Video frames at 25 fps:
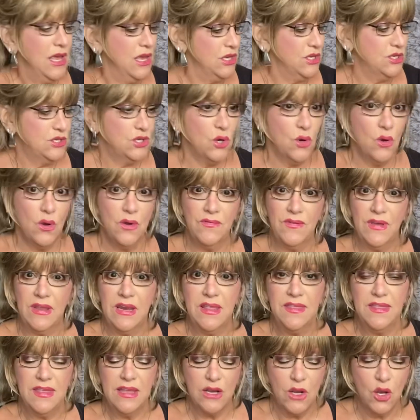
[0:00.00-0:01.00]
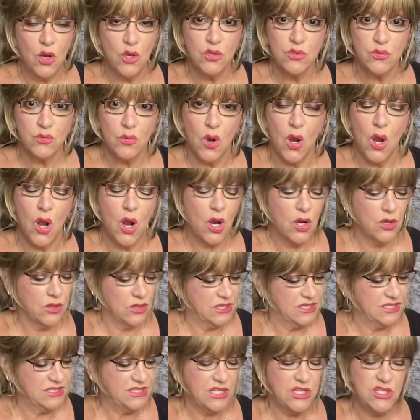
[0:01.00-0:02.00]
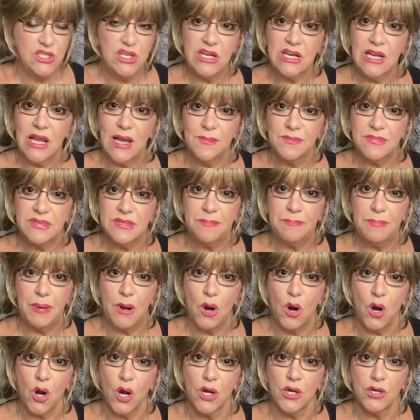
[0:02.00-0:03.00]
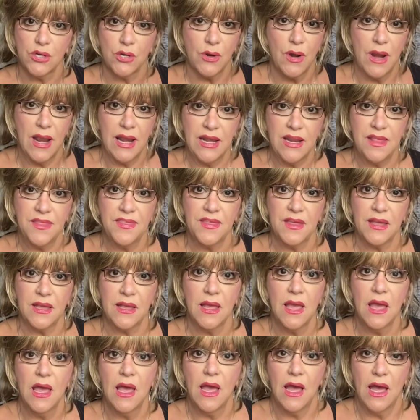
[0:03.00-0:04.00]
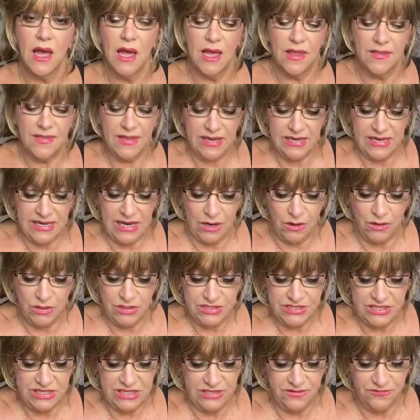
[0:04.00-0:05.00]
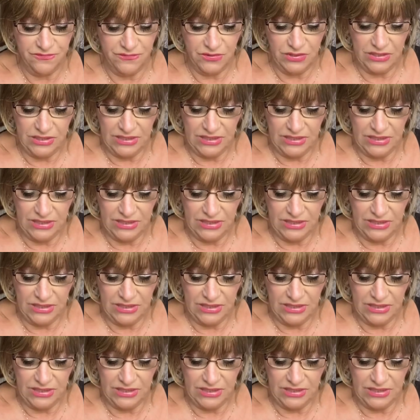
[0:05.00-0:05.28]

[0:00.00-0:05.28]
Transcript: so if anything goes wrong, the stitching comes apart or anything, uh, they guarantee it for a